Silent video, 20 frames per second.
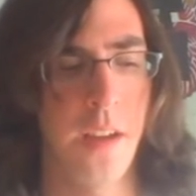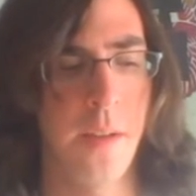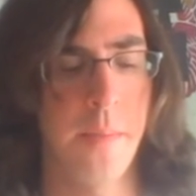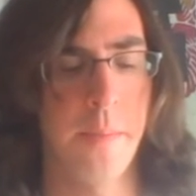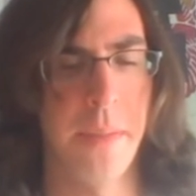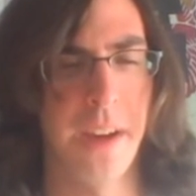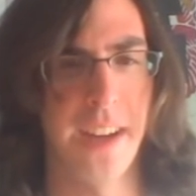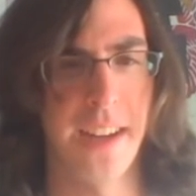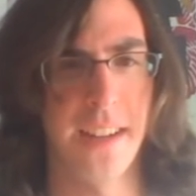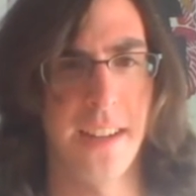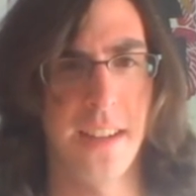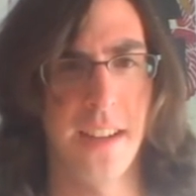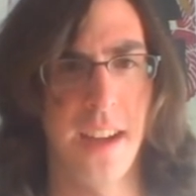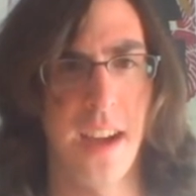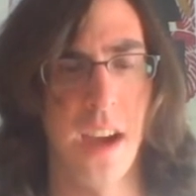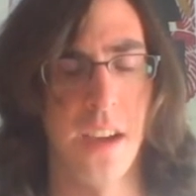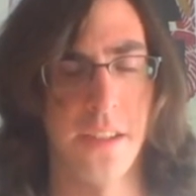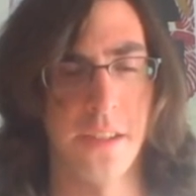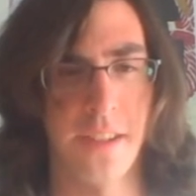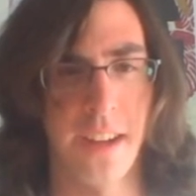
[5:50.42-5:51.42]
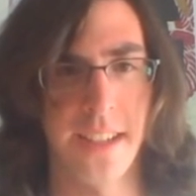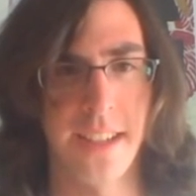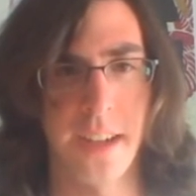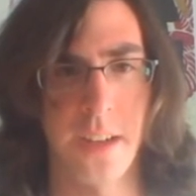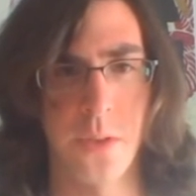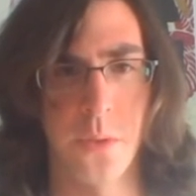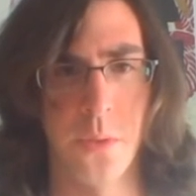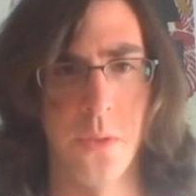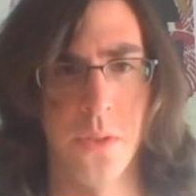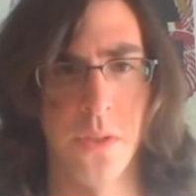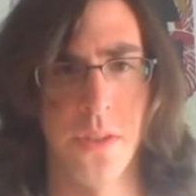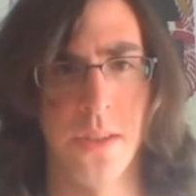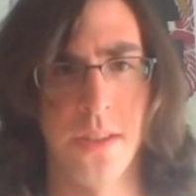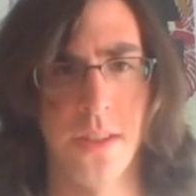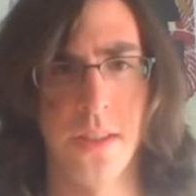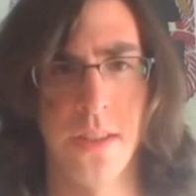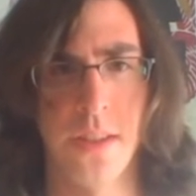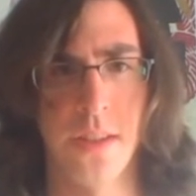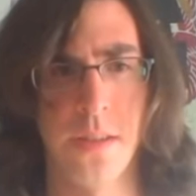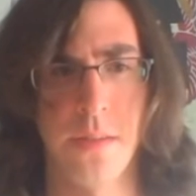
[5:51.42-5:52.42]
But other asexuals
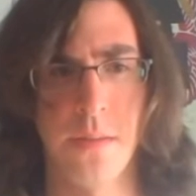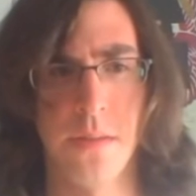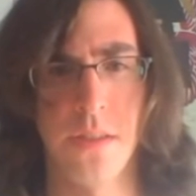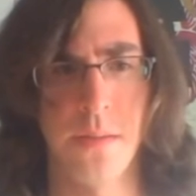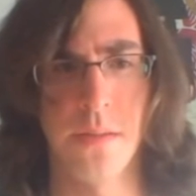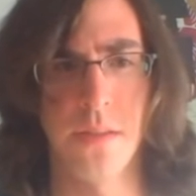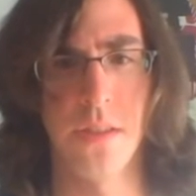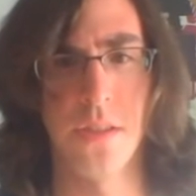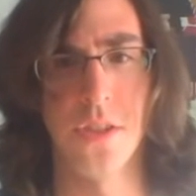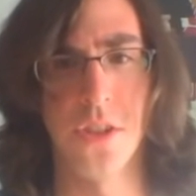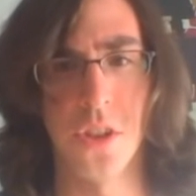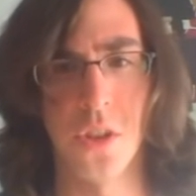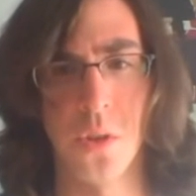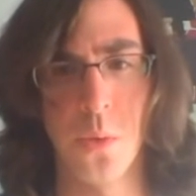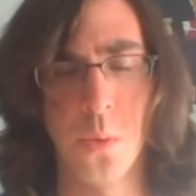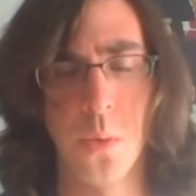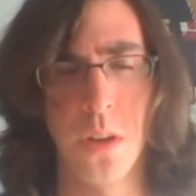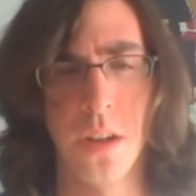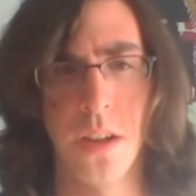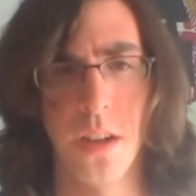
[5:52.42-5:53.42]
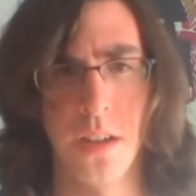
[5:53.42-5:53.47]
do